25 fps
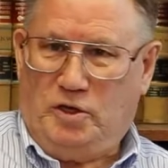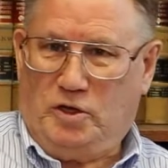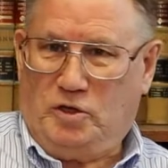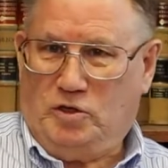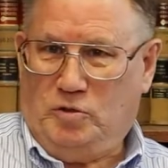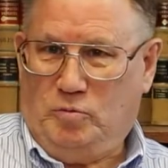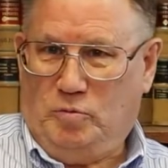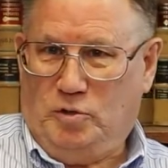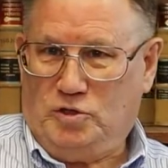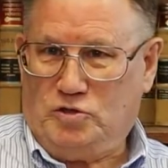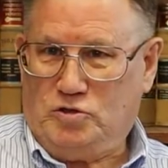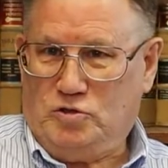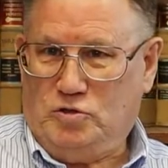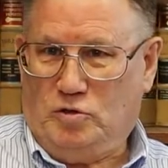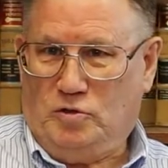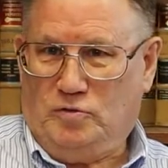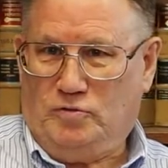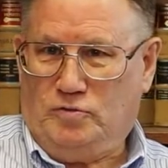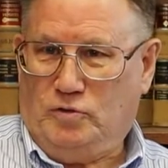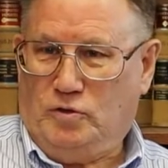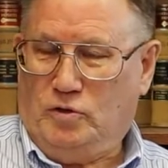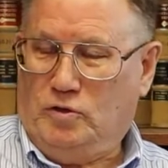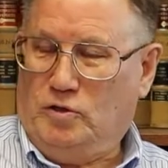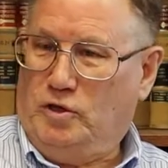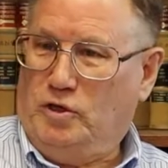been a commissioner
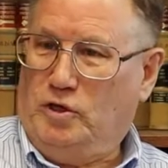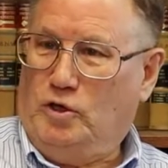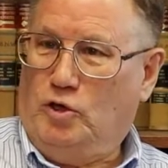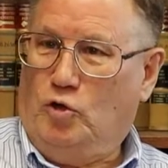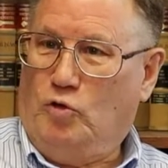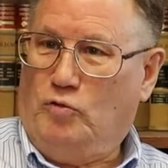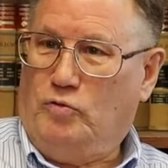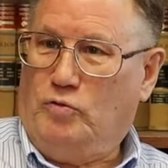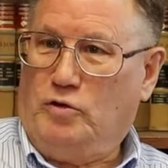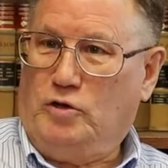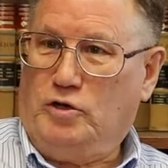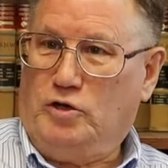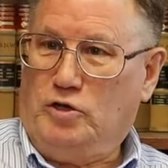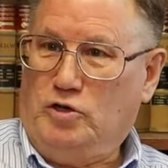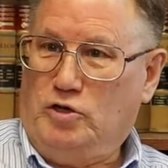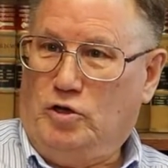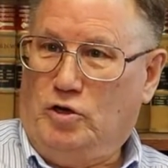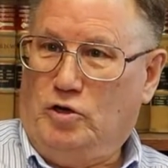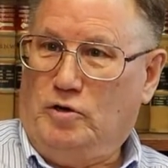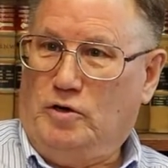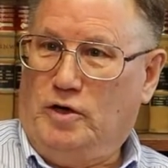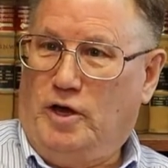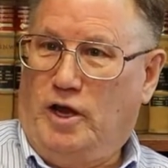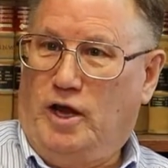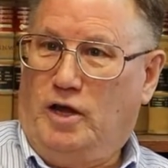for a little over a
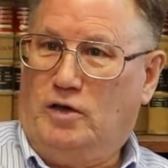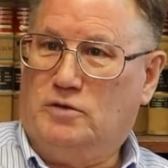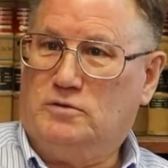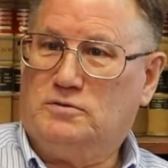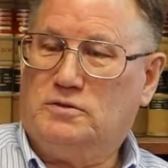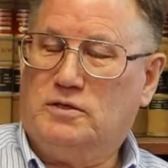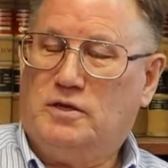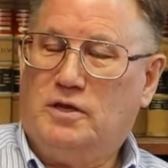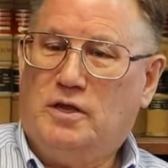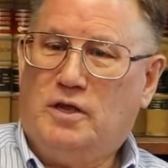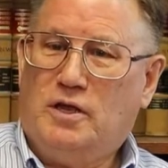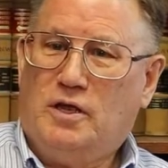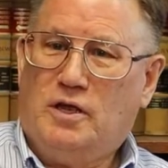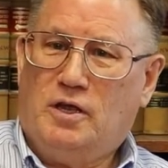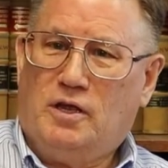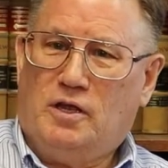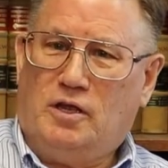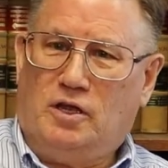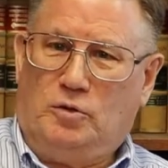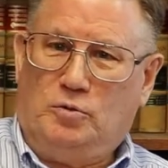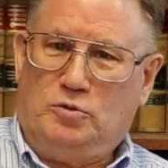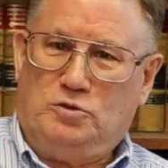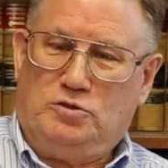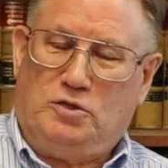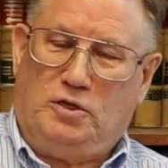year now.
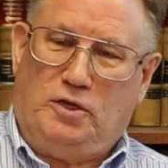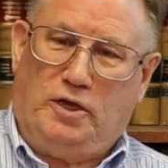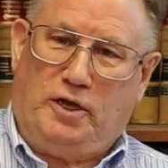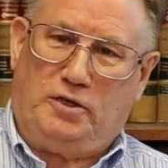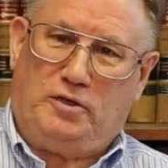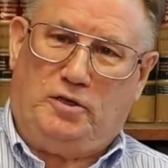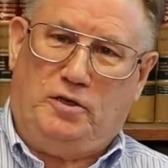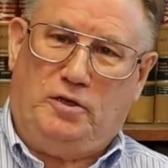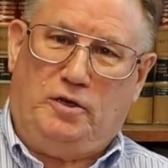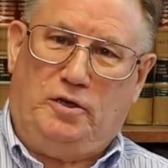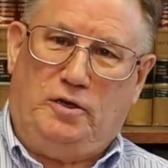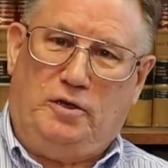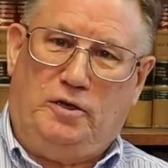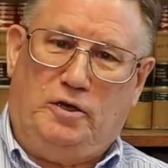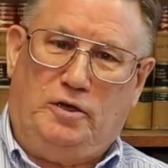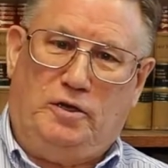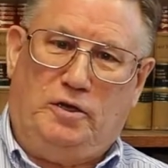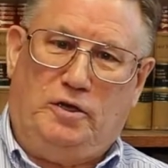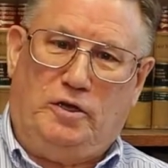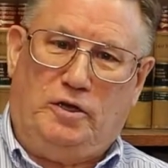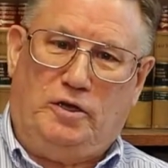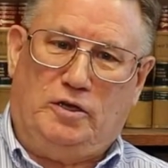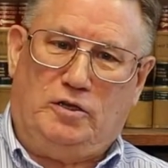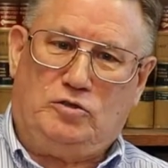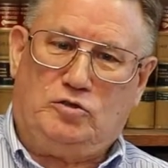I was elected
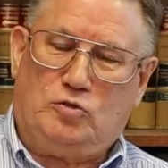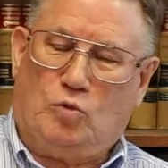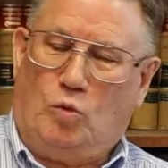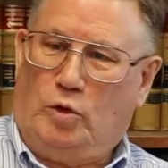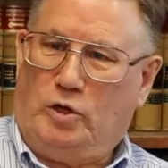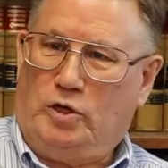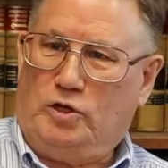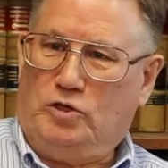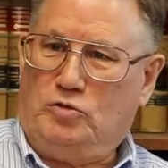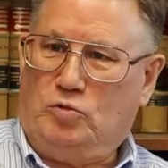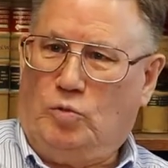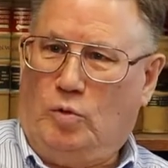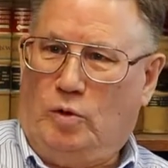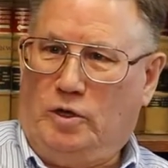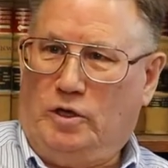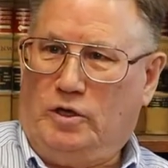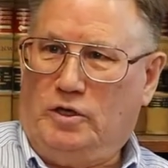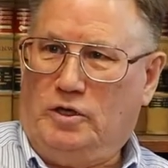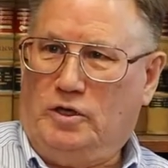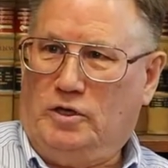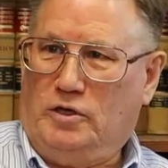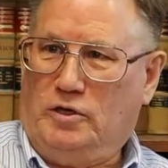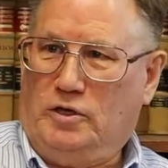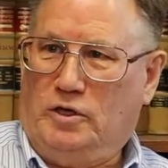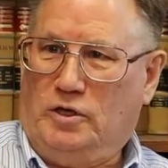in
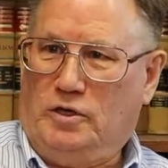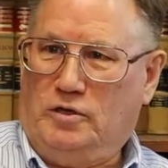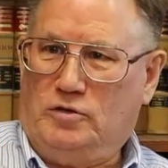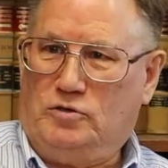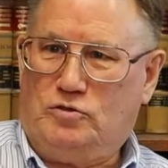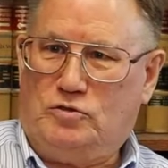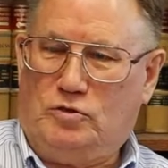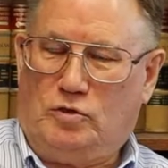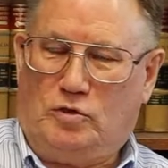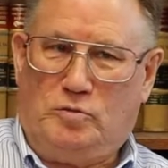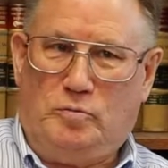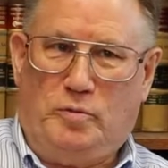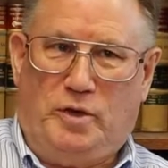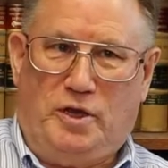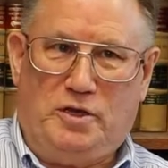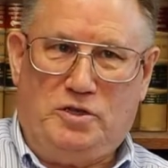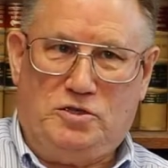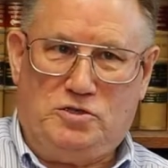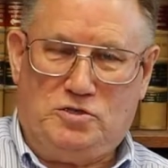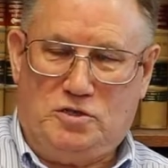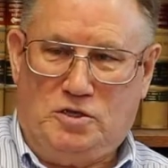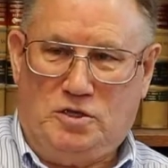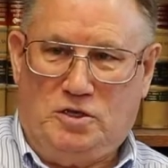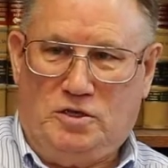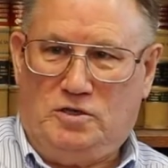2020 and took my
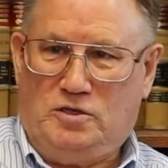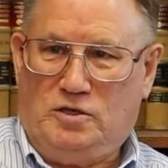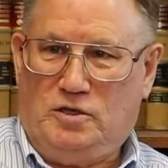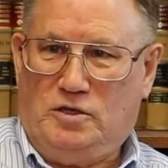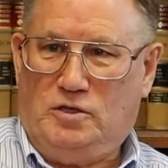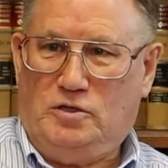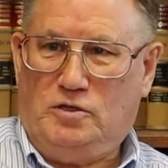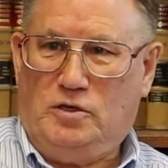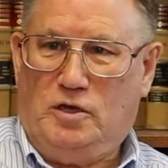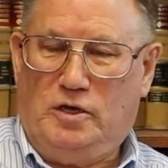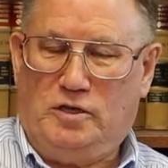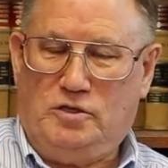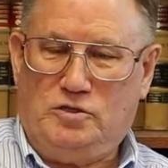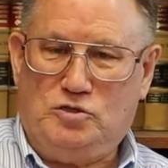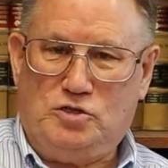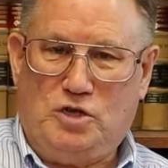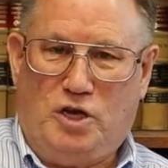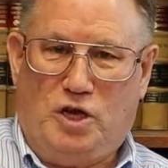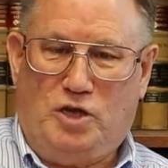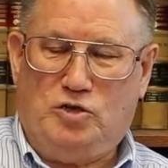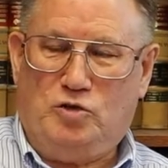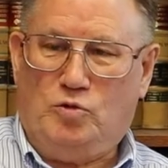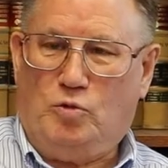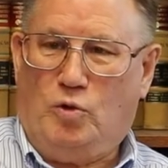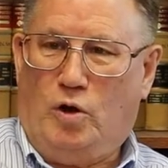seat in
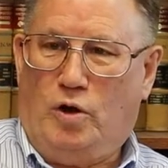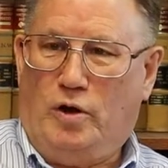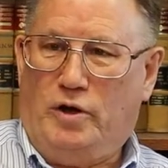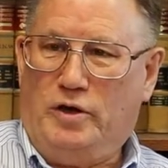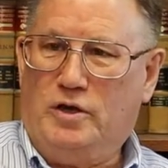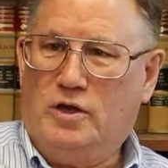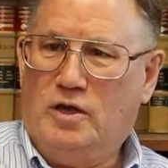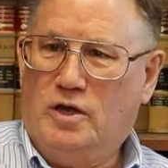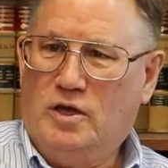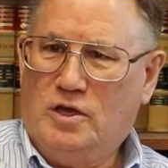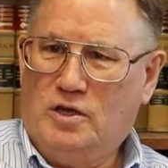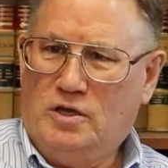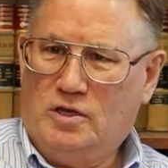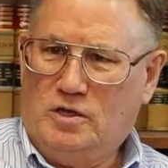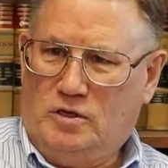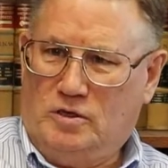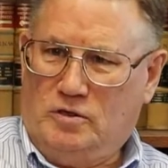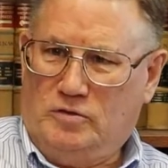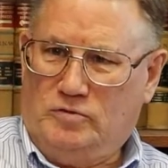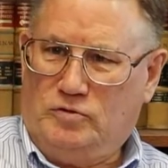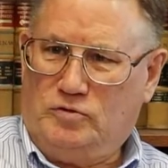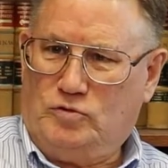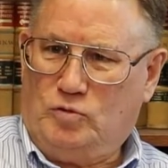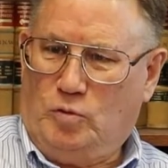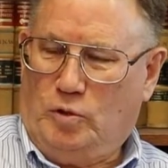January
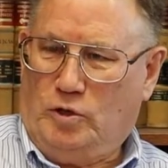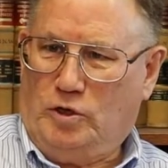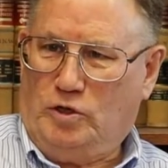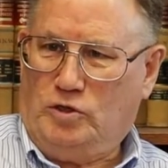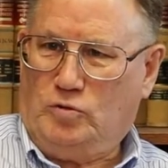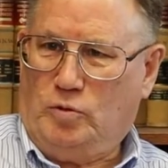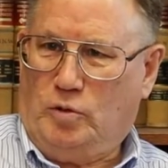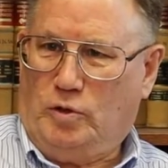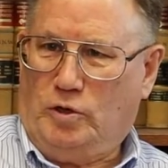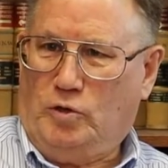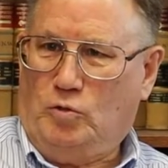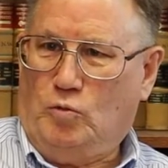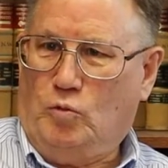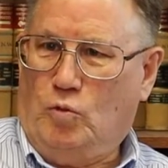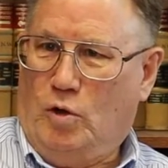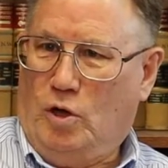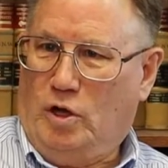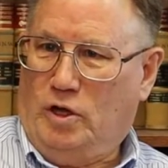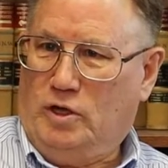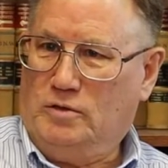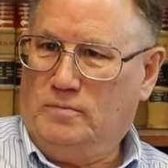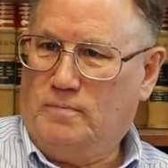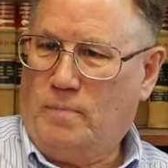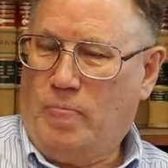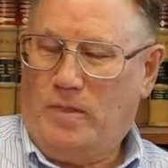of
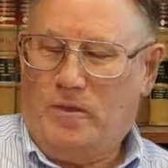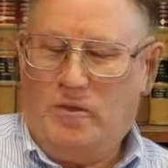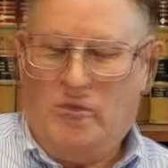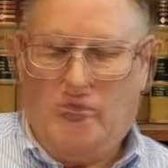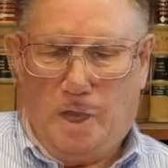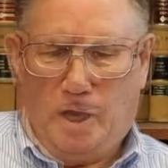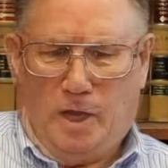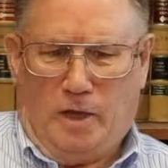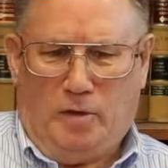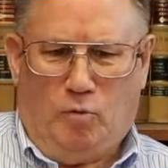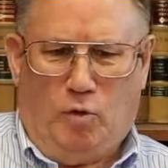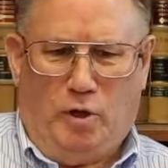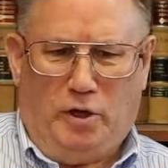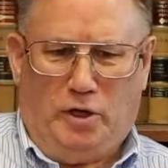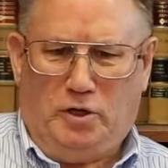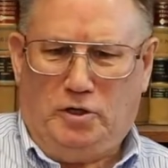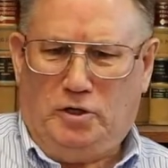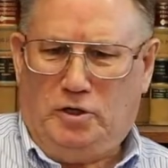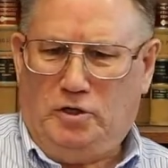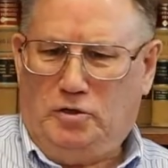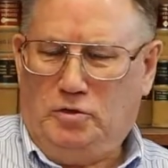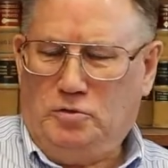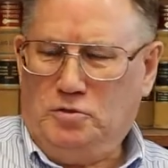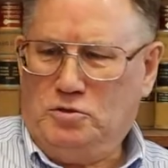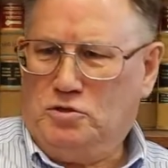2021. I
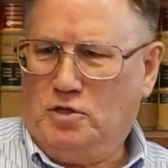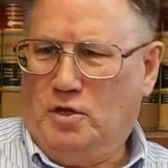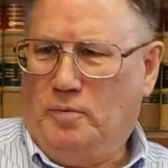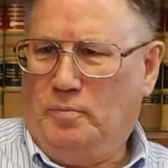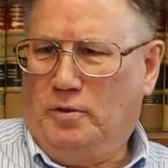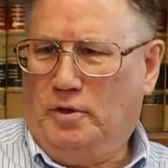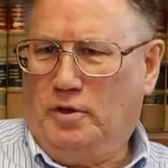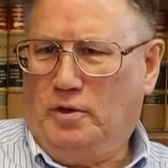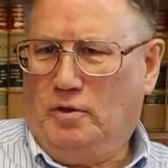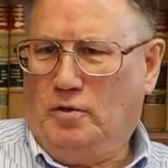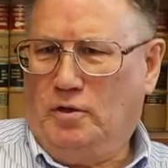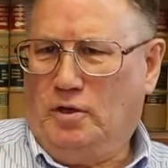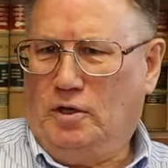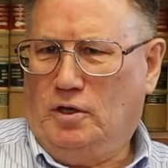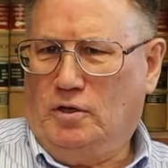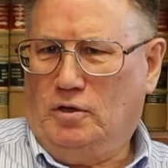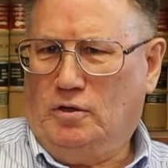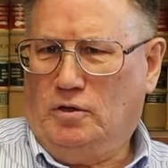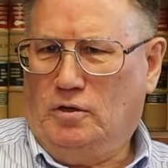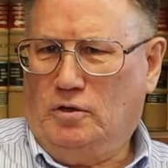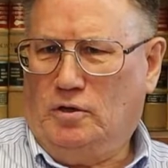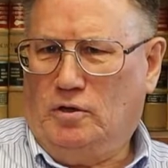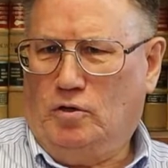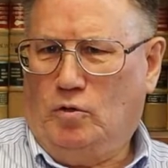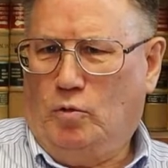wanted to do something
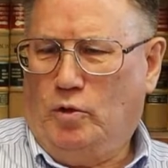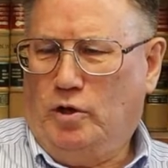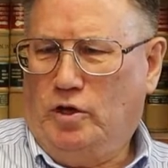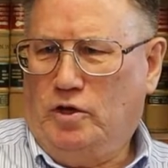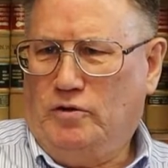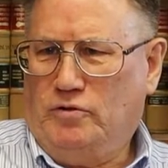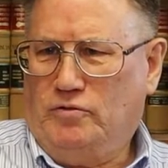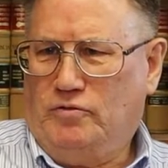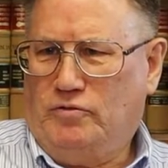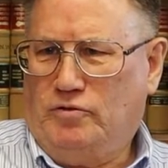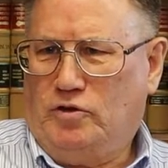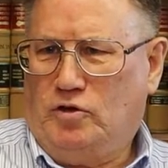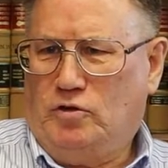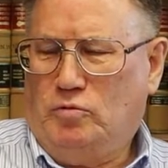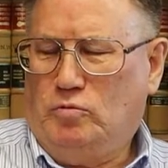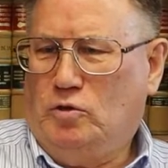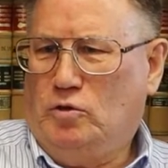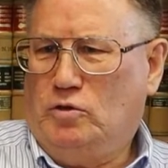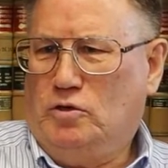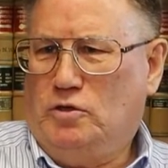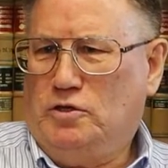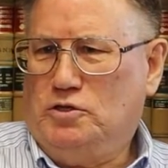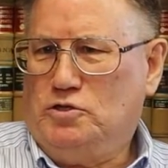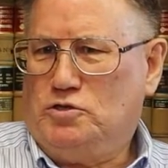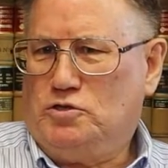in the way of
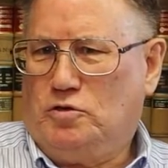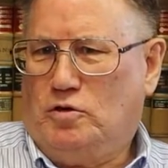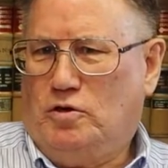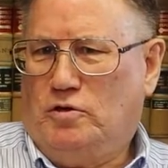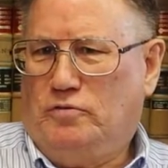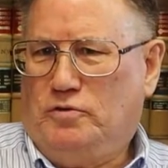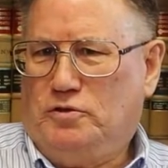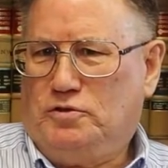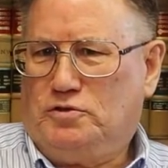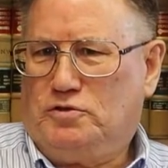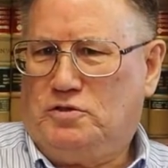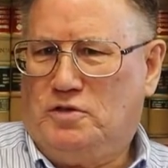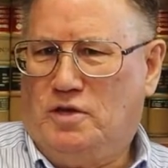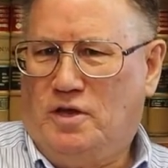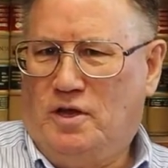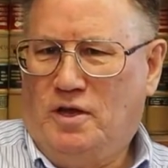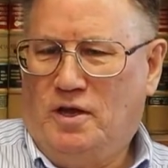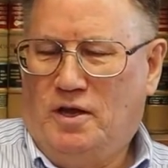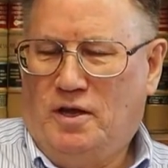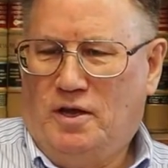community service.